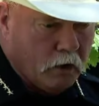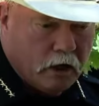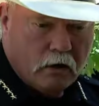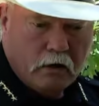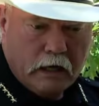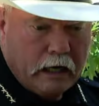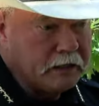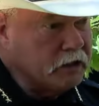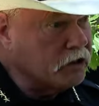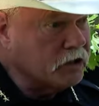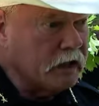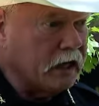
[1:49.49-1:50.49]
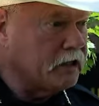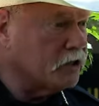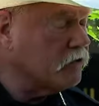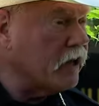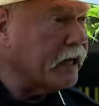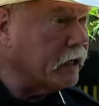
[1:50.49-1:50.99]
Well, I just I
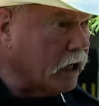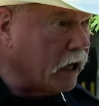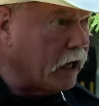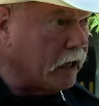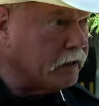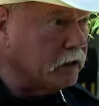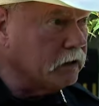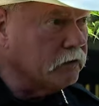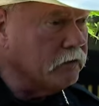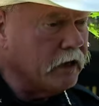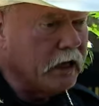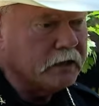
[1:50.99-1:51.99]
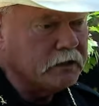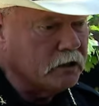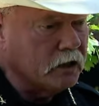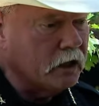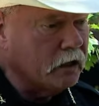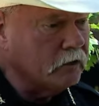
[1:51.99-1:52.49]
just thank God that
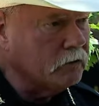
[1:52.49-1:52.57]
uh,